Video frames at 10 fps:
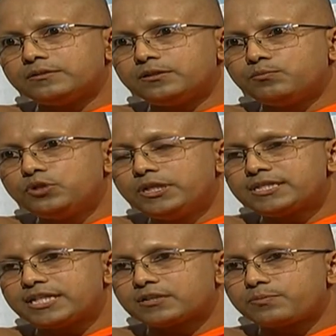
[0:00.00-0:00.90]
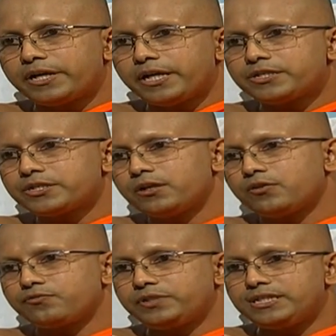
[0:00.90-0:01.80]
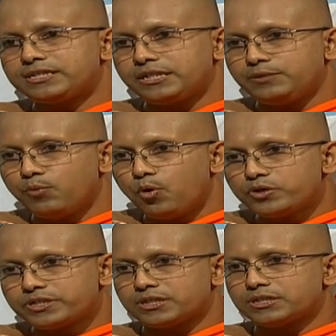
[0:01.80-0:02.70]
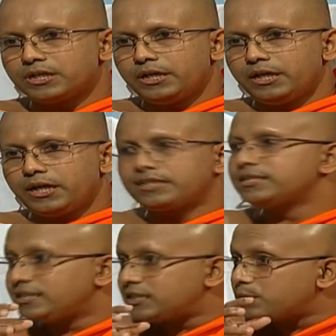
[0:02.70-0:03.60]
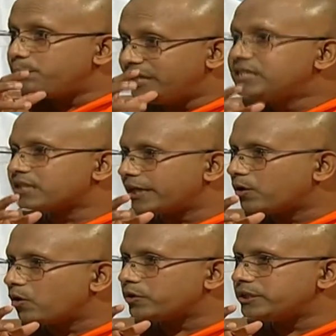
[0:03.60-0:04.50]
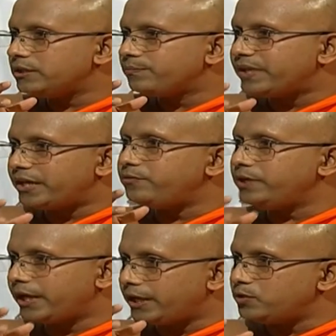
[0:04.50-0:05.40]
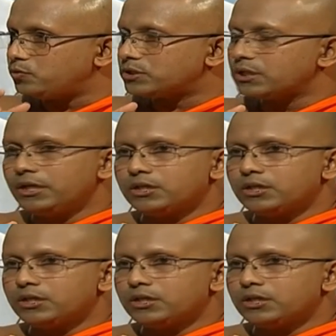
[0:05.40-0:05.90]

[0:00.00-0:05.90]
Buddha's explanation of these emotions, I think this is a big psychology that we can use.